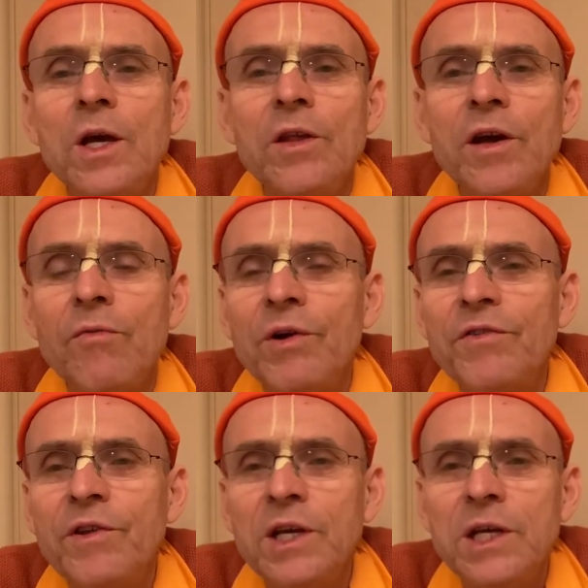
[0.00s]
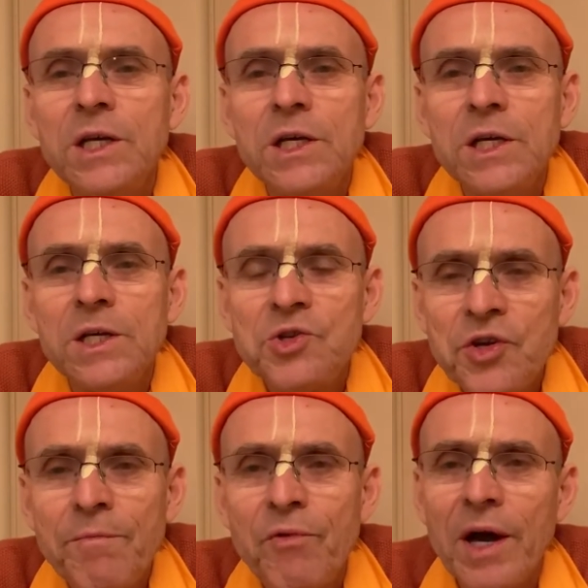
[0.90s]
there was the
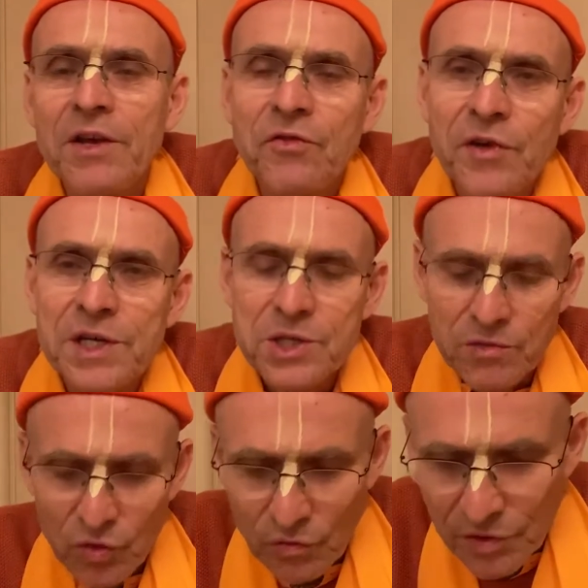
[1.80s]
Chip Rice Festival, we